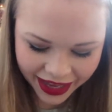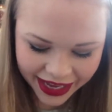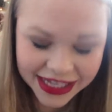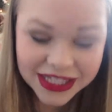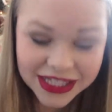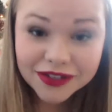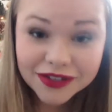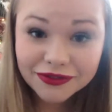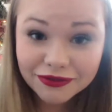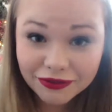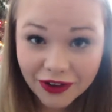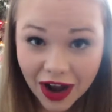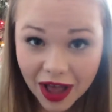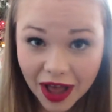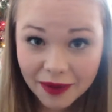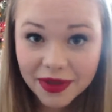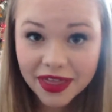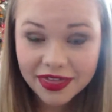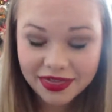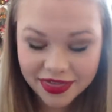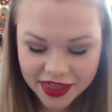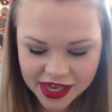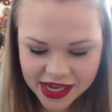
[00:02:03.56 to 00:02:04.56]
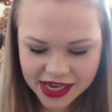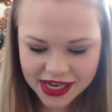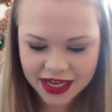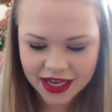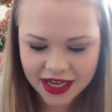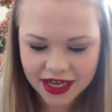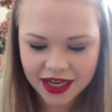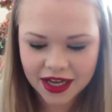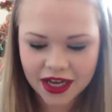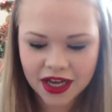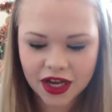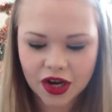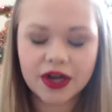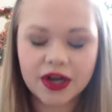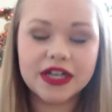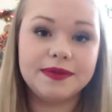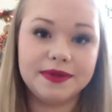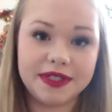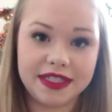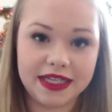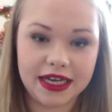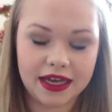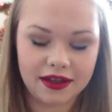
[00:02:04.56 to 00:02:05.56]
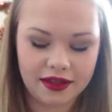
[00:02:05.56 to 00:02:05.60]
is from the Christmassy